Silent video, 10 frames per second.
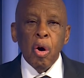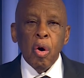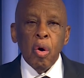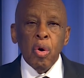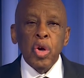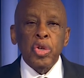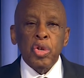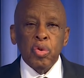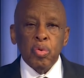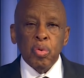ought
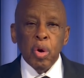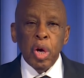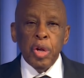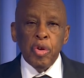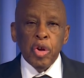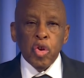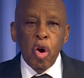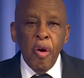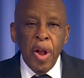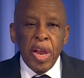to not
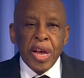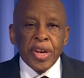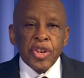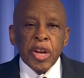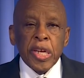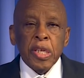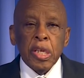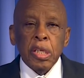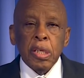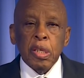only address
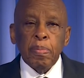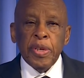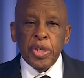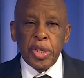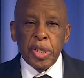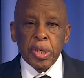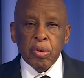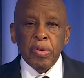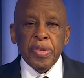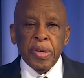species
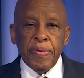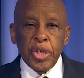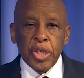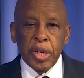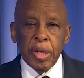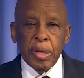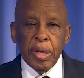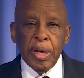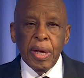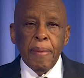conservation,
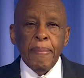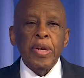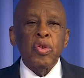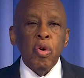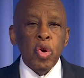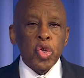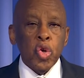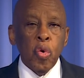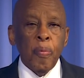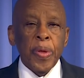but
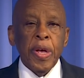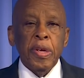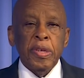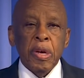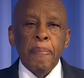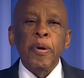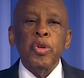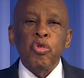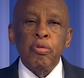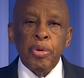also
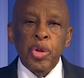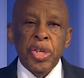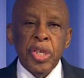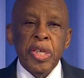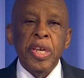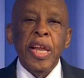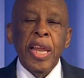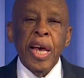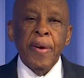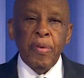support community
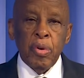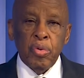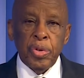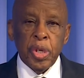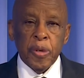livelihoods.